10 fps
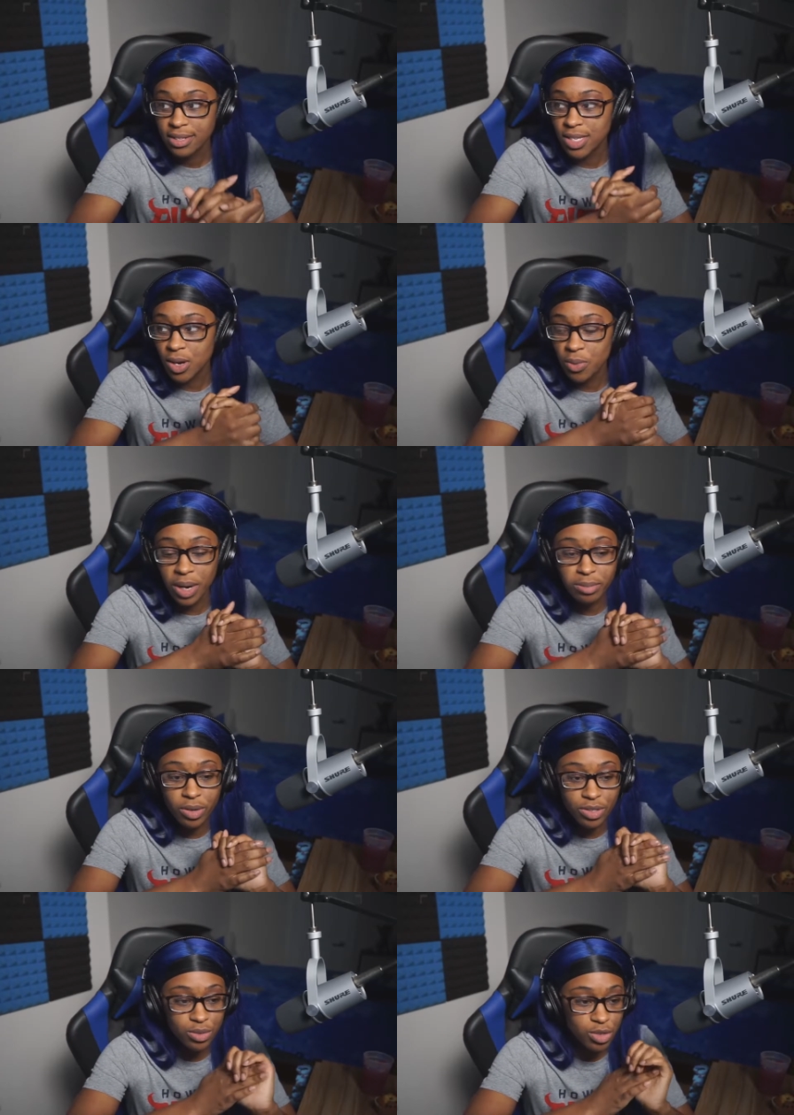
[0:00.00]
So when I'm
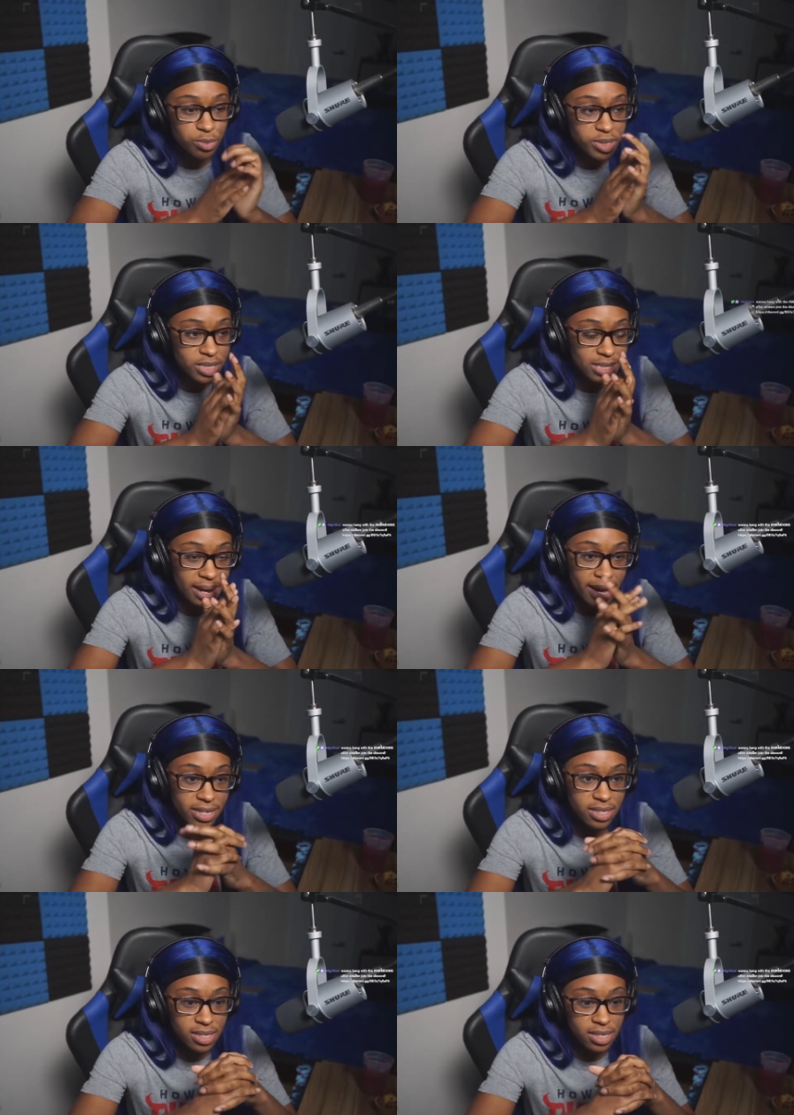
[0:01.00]
going through lupus
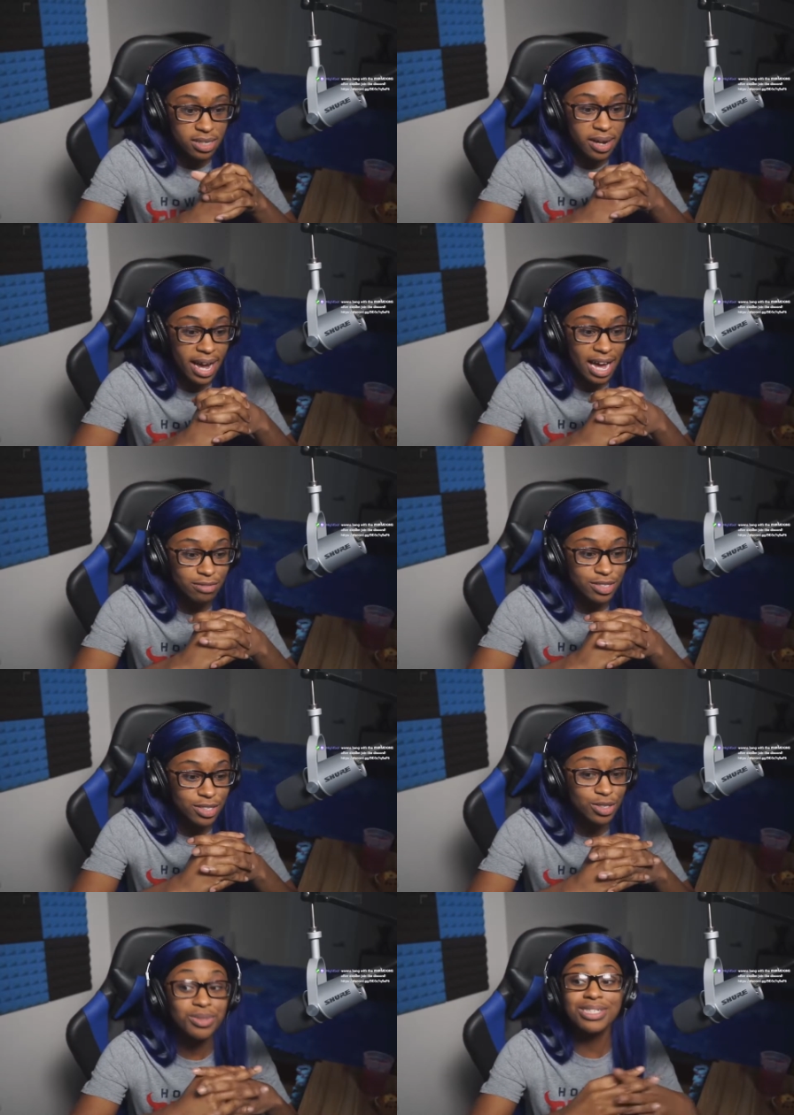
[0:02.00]
attacks, uh, I have
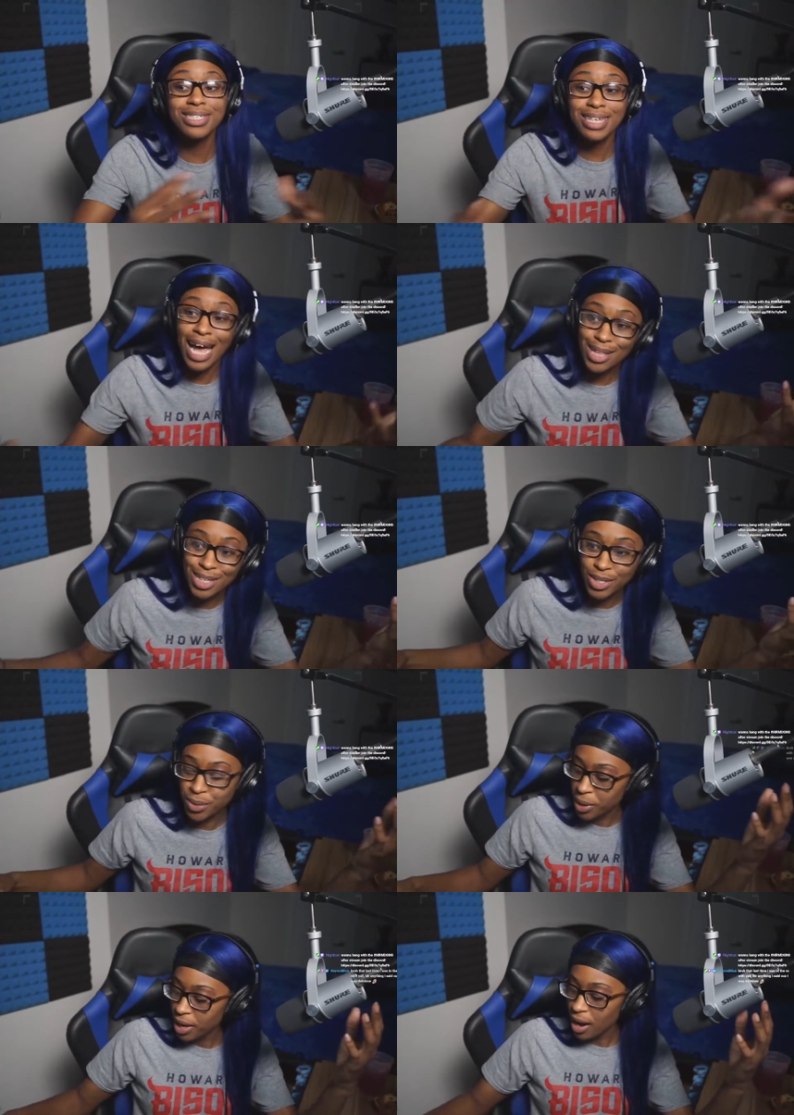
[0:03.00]
to do what it is I have to do.
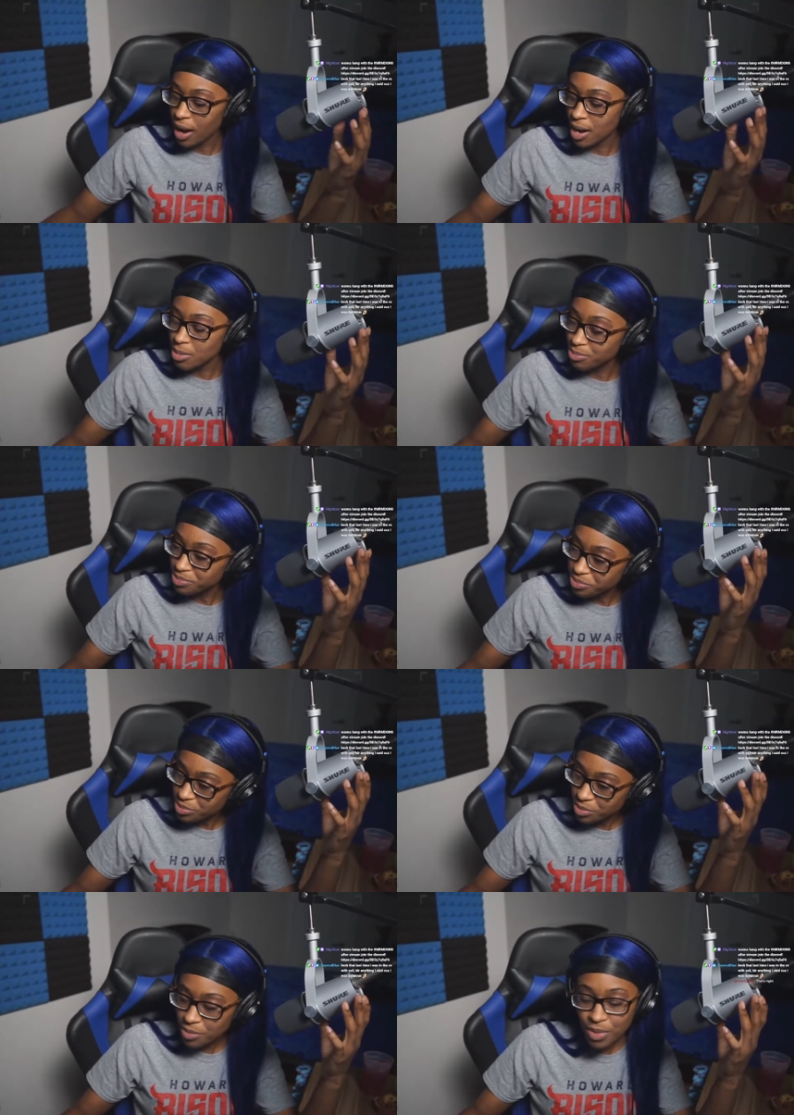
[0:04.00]
Um,
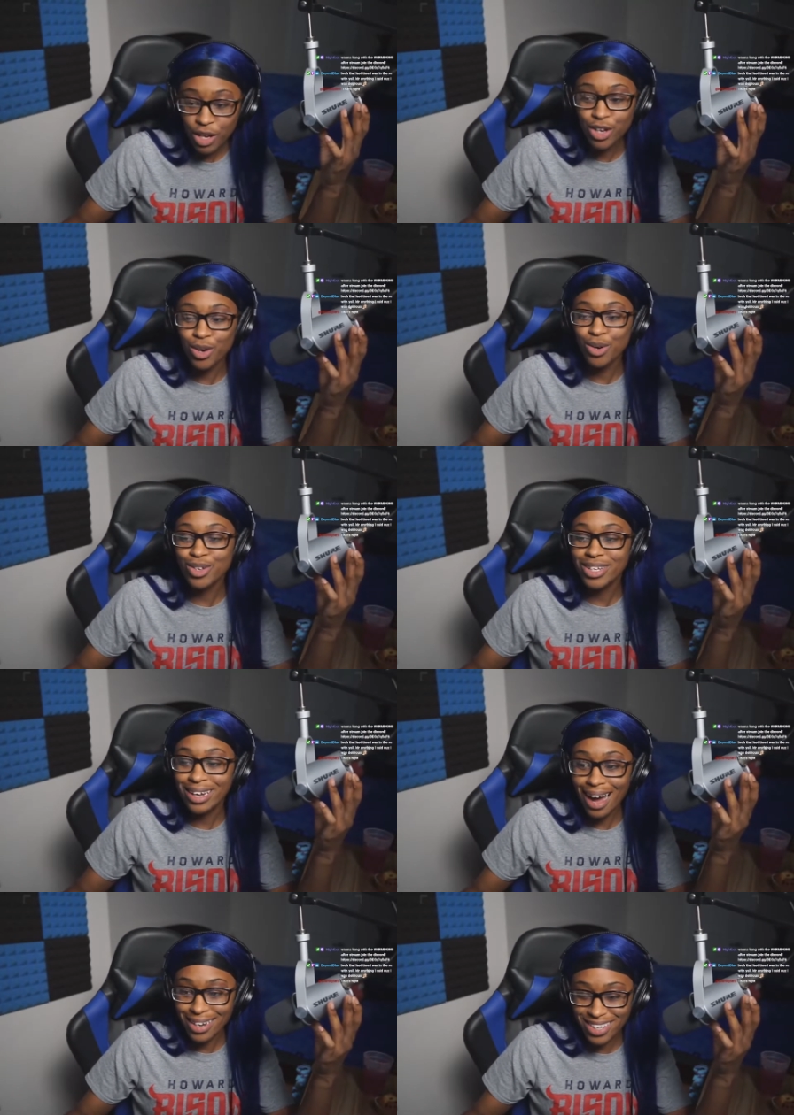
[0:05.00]
you know, go to the
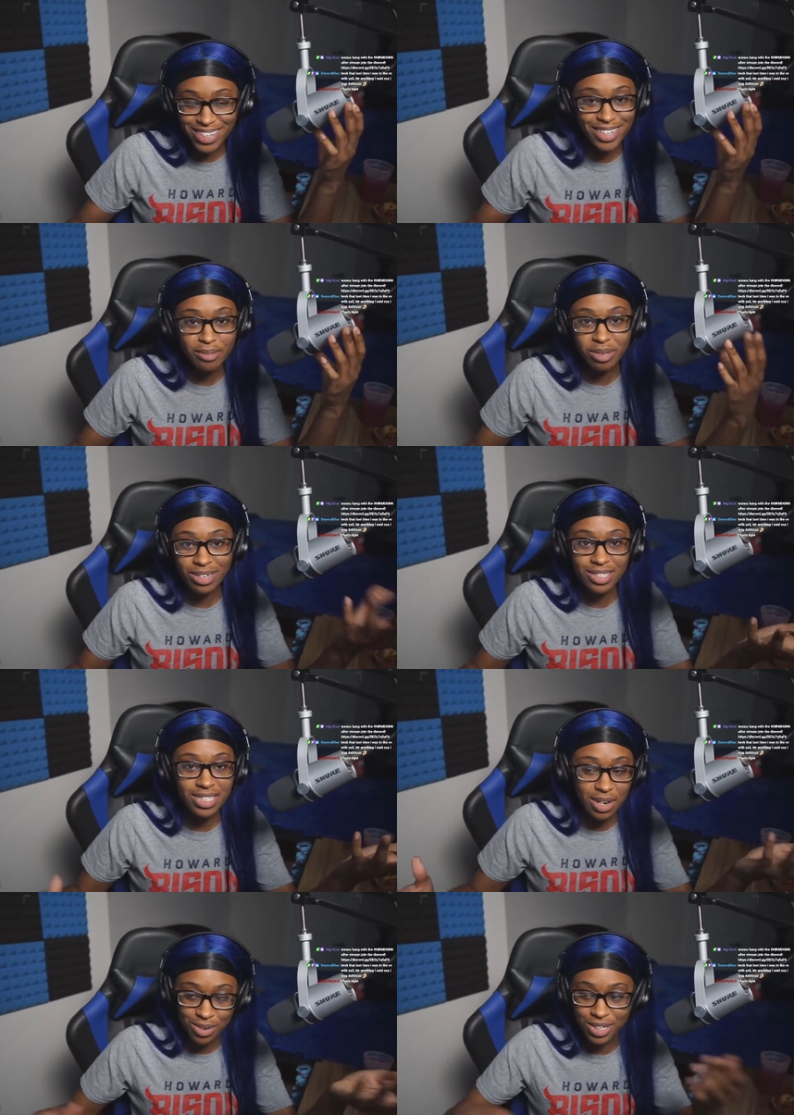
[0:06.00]
doctor, be on
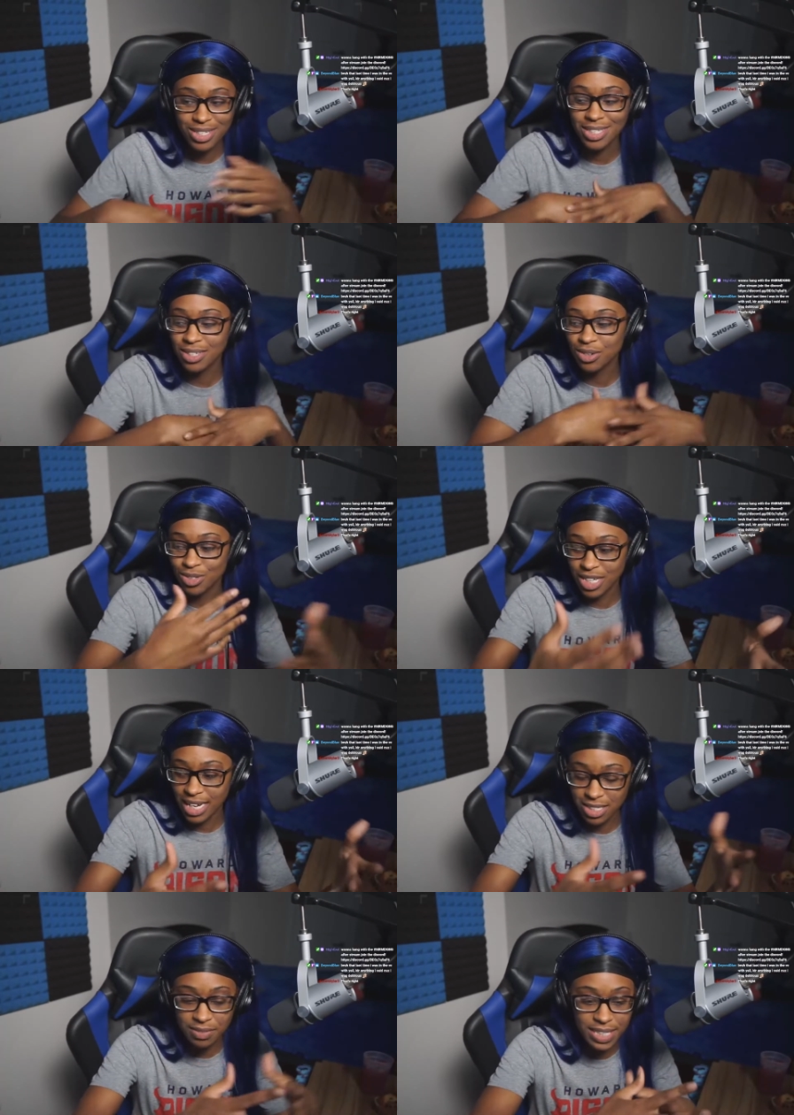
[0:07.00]
steroids and the whole
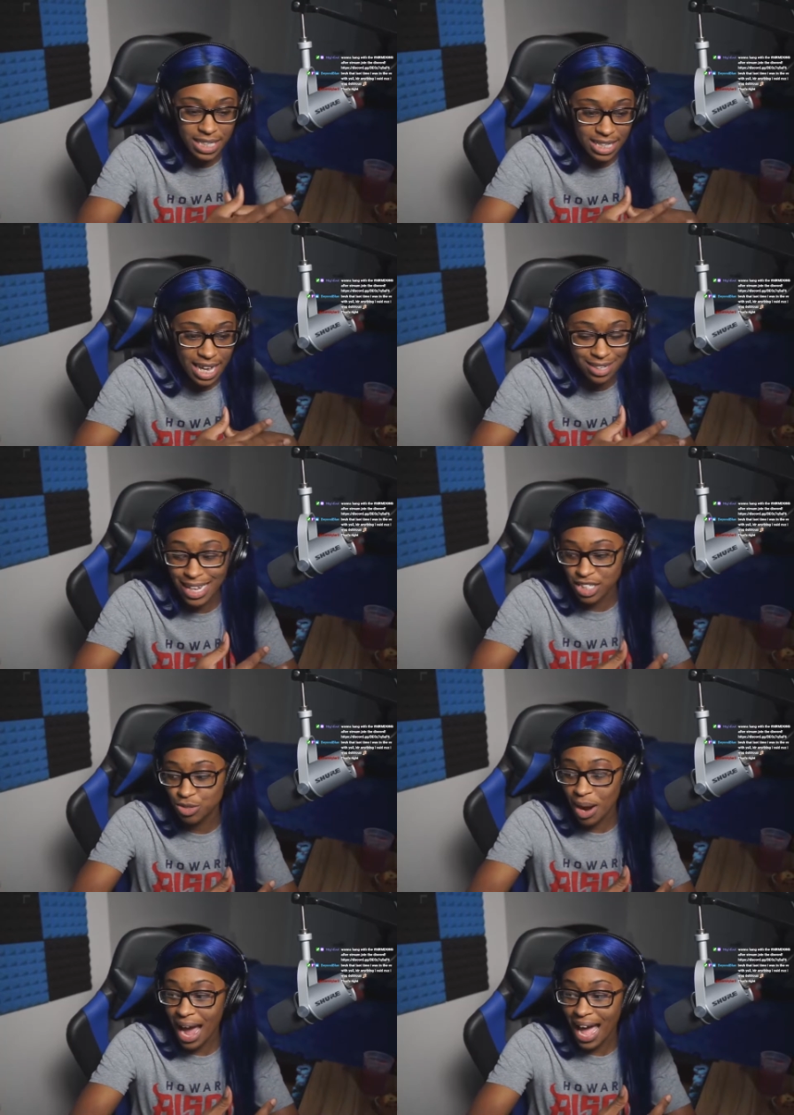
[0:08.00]
jazz and everything like that. That's
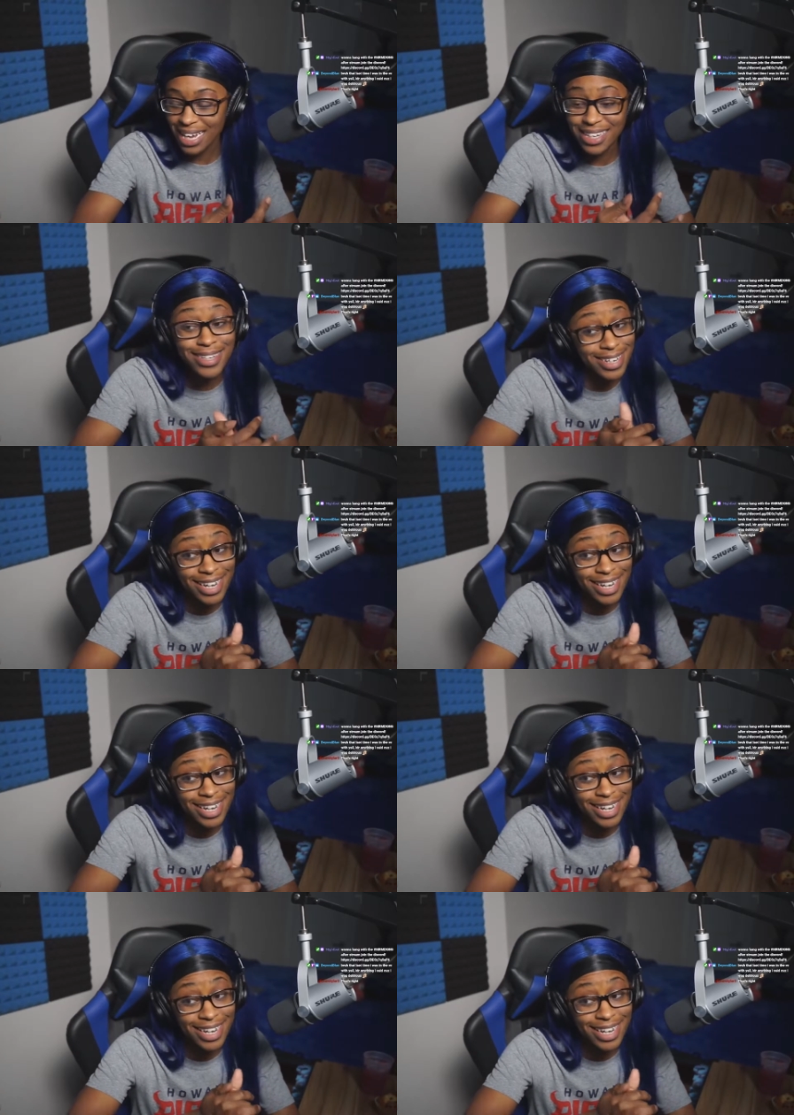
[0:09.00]
right.